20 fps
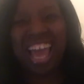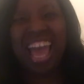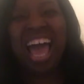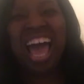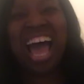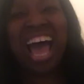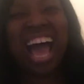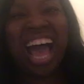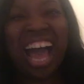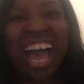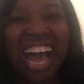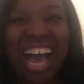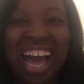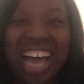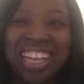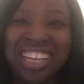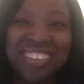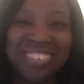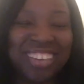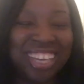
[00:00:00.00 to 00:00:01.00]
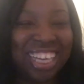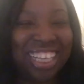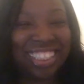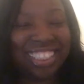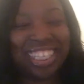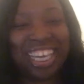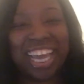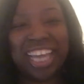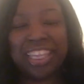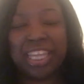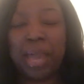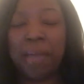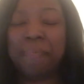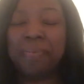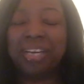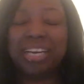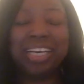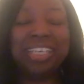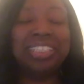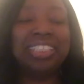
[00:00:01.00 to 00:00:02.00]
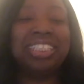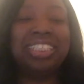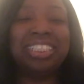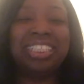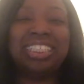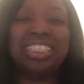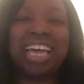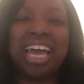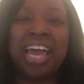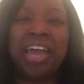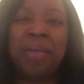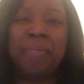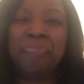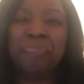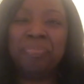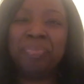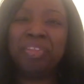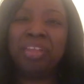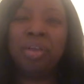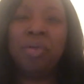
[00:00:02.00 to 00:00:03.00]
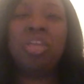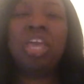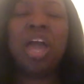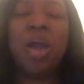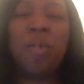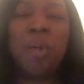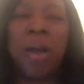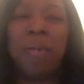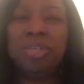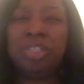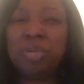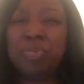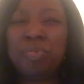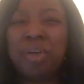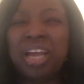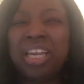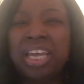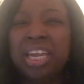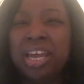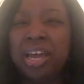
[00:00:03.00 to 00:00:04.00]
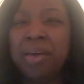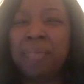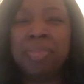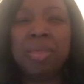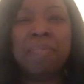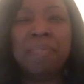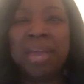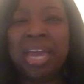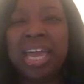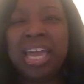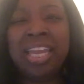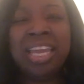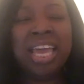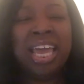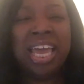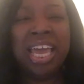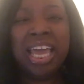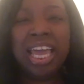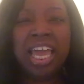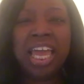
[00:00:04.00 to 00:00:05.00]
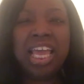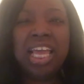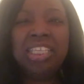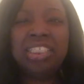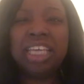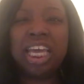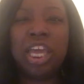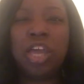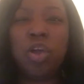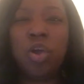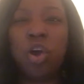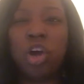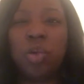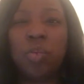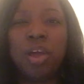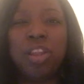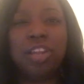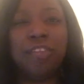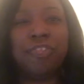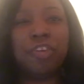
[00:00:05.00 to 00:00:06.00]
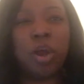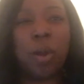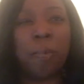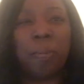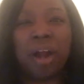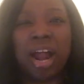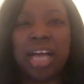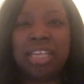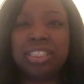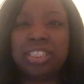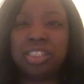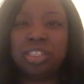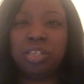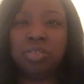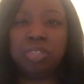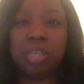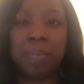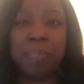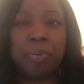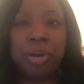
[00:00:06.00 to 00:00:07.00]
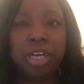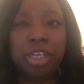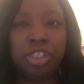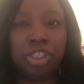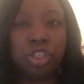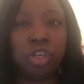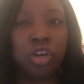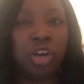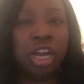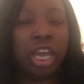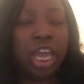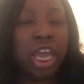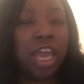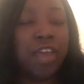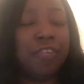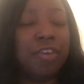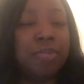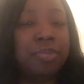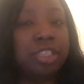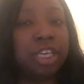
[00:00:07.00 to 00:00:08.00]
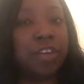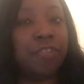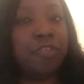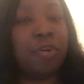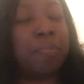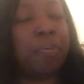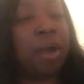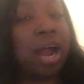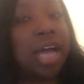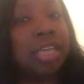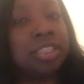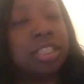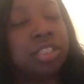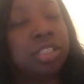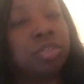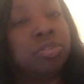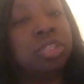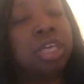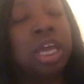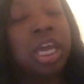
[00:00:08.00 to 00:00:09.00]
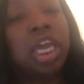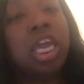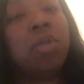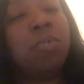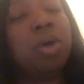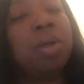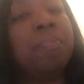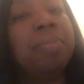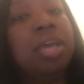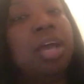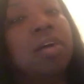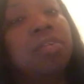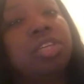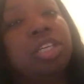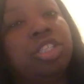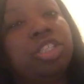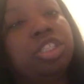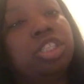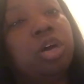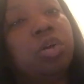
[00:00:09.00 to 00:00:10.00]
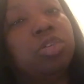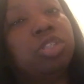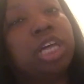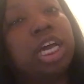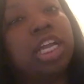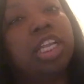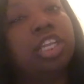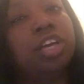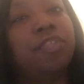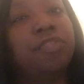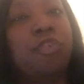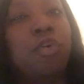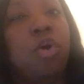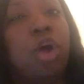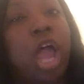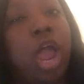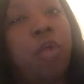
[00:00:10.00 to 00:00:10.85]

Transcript: I hollered when he said that, because it's just like, yeah, why would you bring that up? That man, he didn't say he going away looking for no prostitutes. I'm pretty sure if he was looking for prostitutes, he wouldn't be on this show trying to look for a